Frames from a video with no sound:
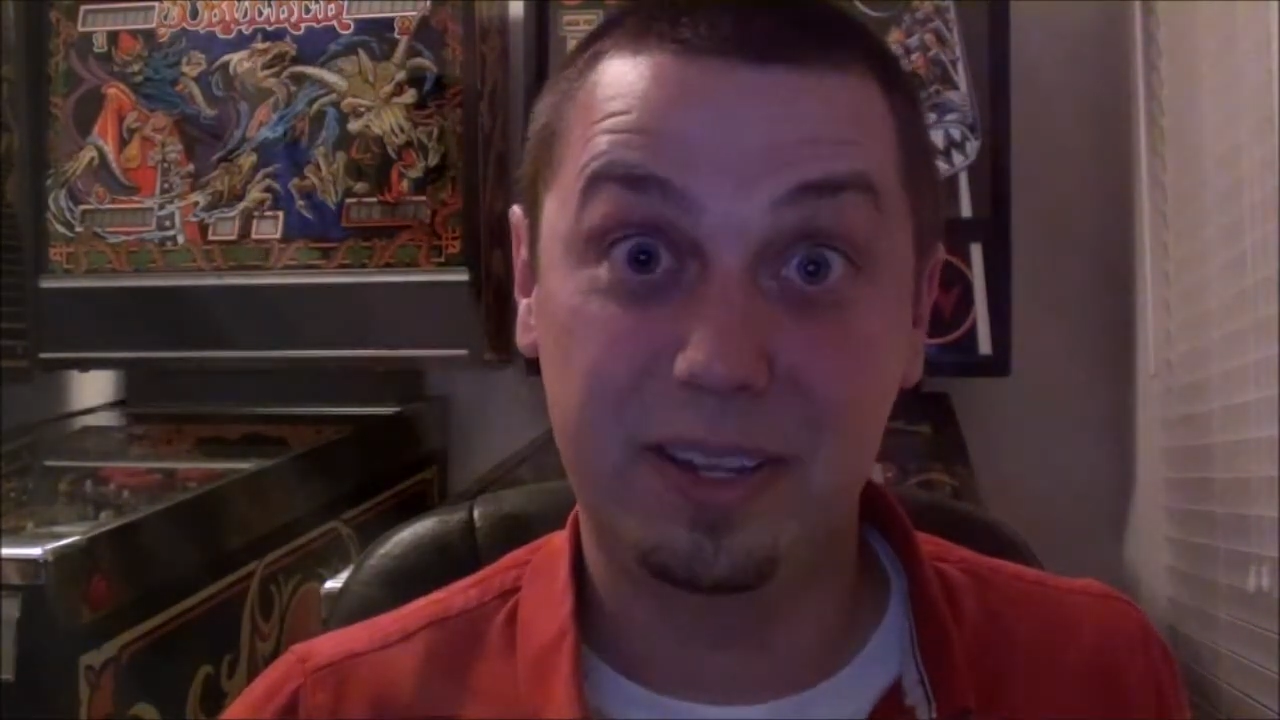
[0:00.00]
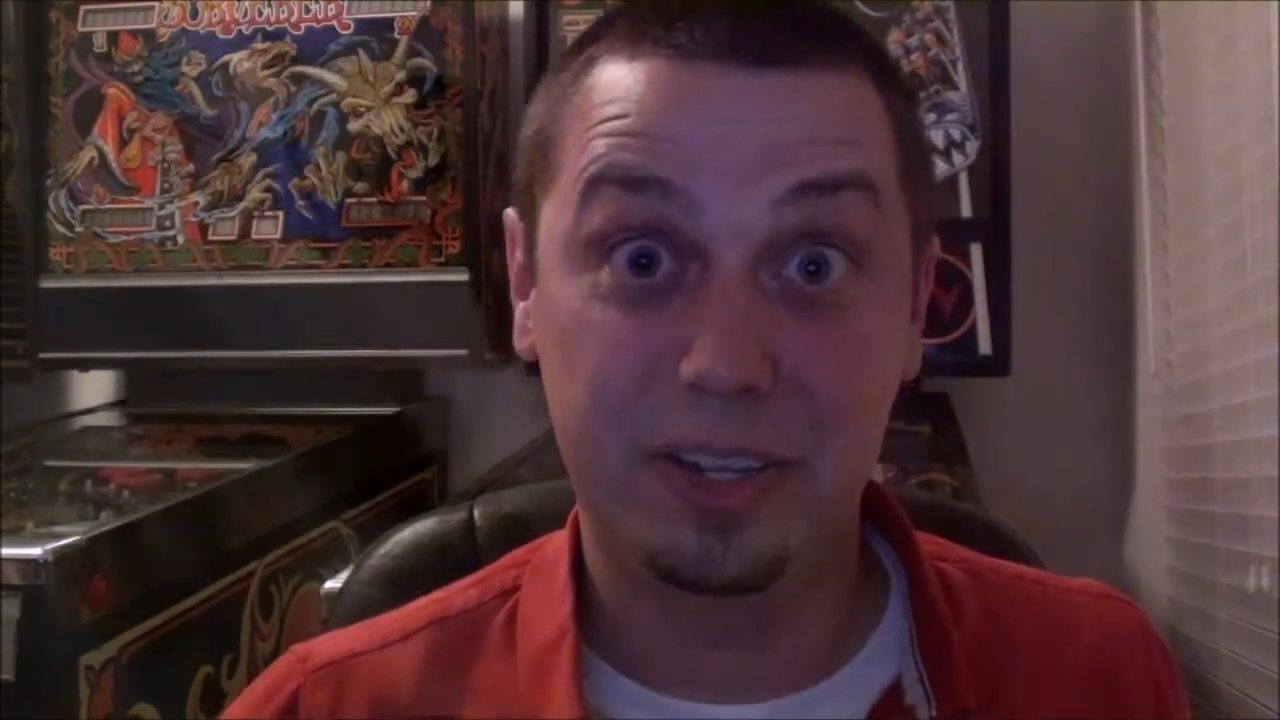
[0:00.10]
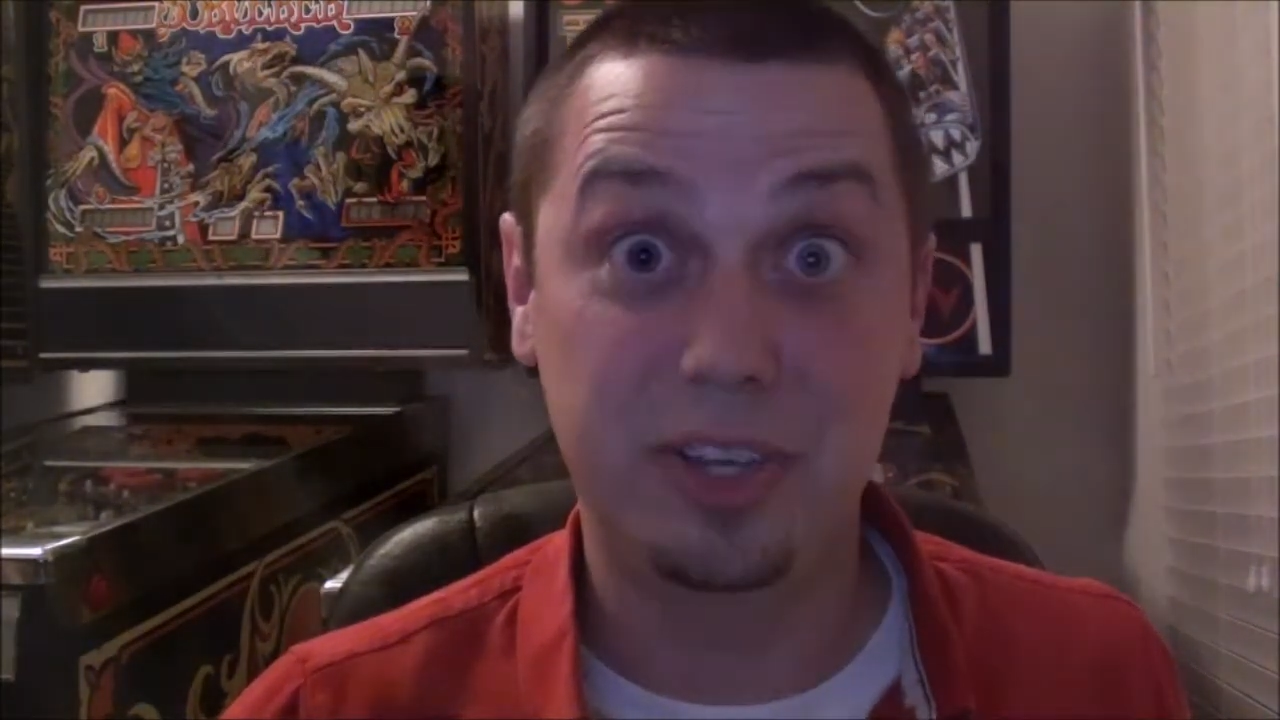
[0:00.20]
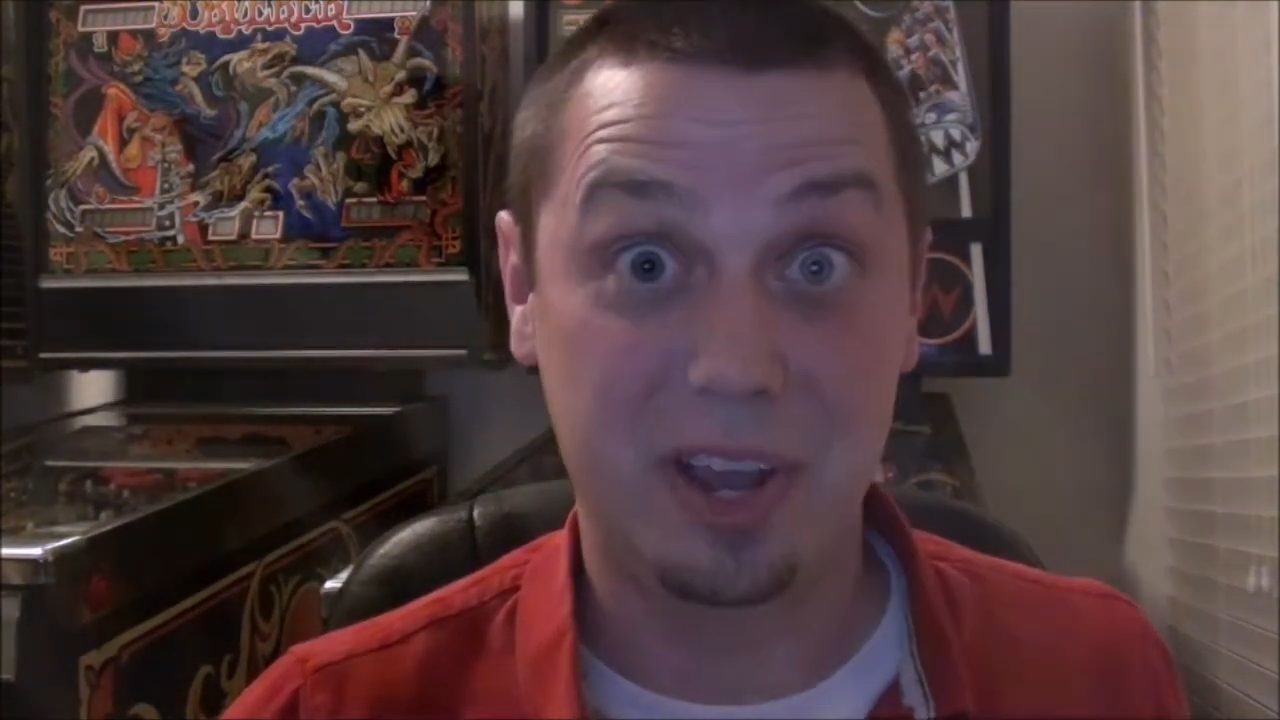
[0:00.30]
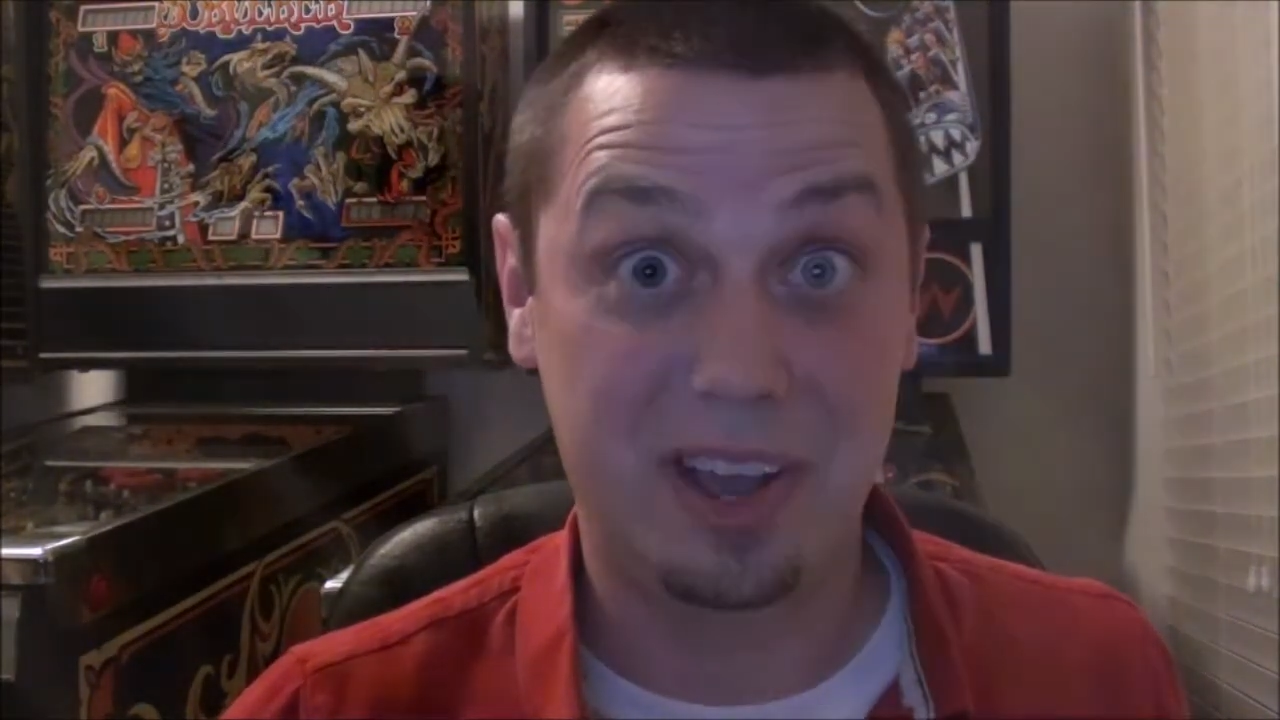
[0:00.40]

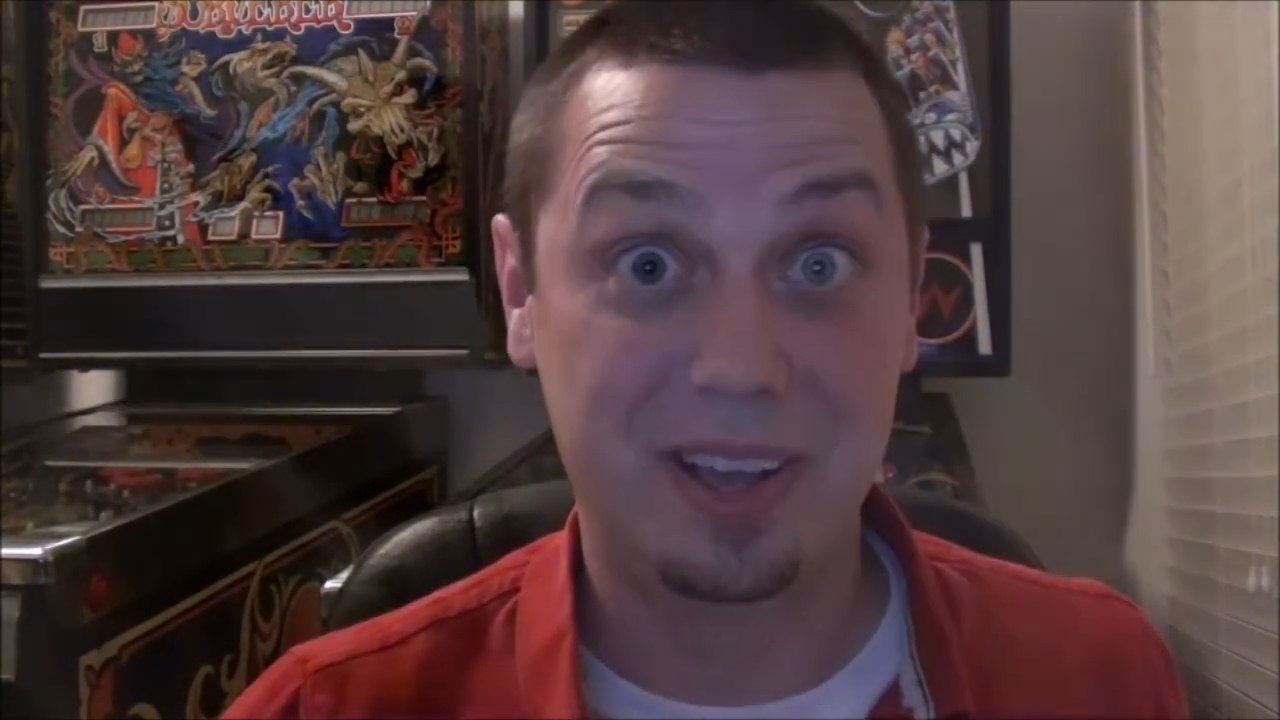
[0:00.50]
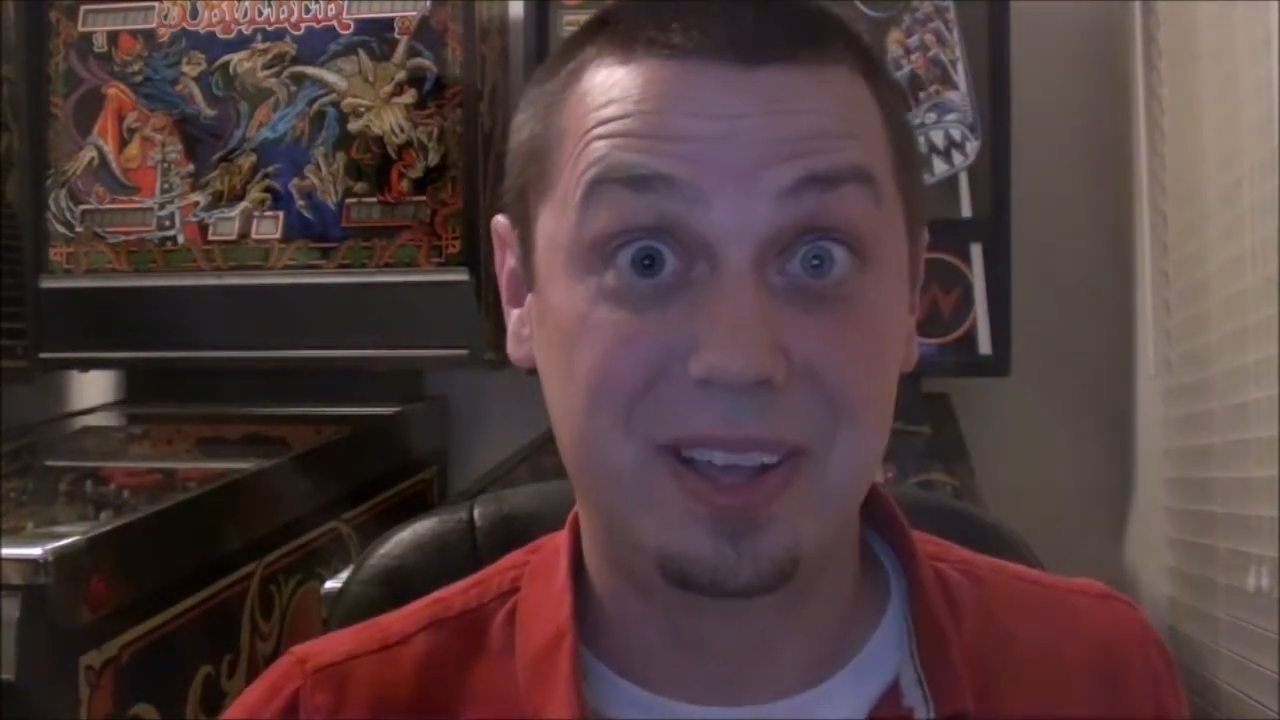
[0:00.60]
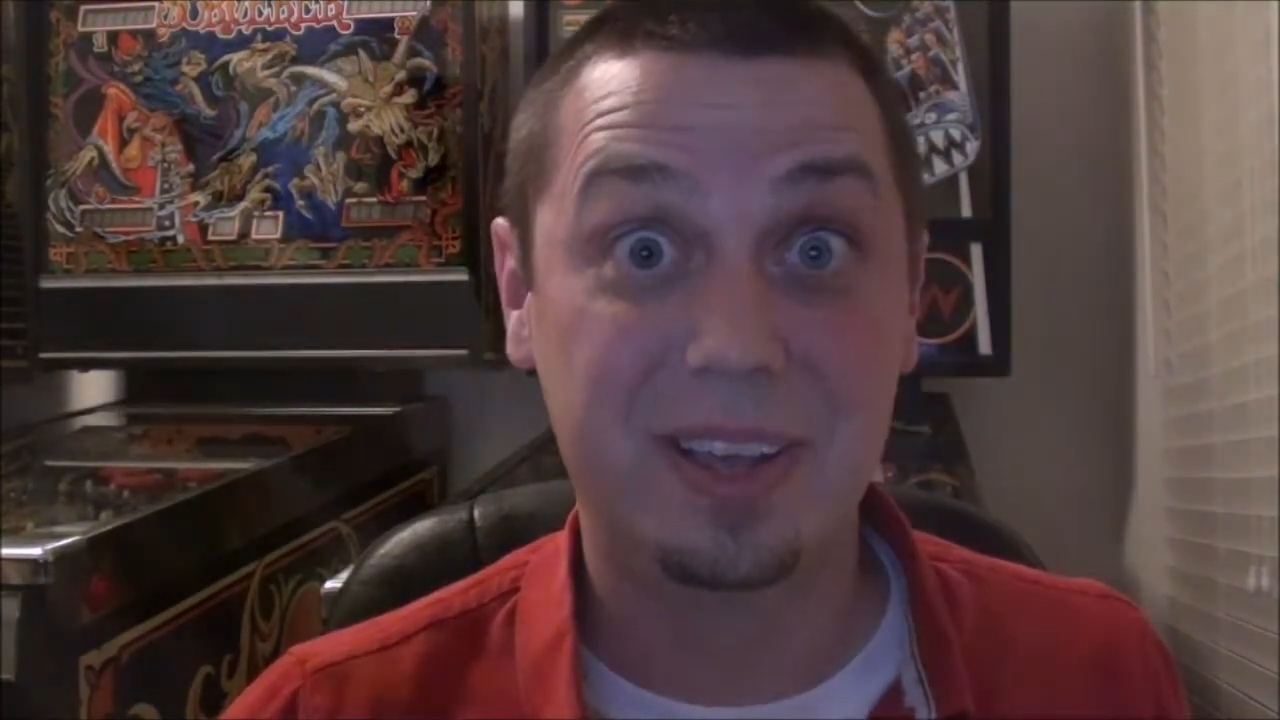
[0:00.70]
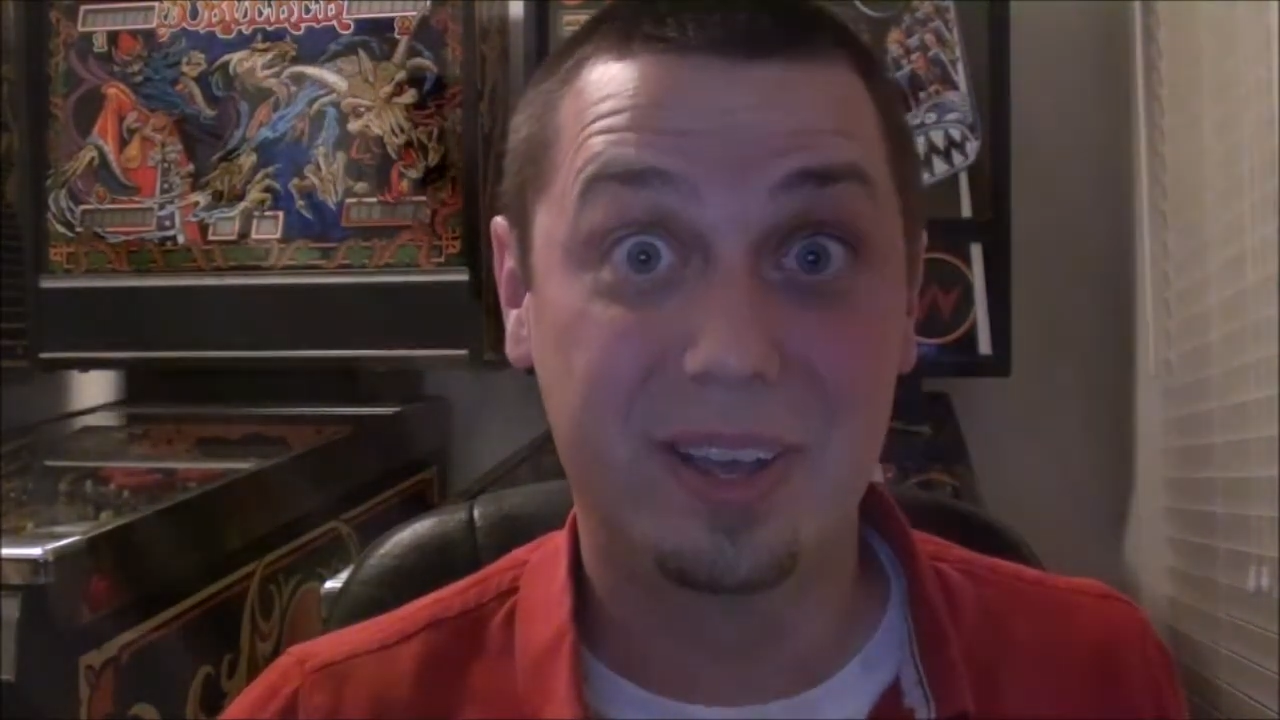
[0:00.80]
"Yeah,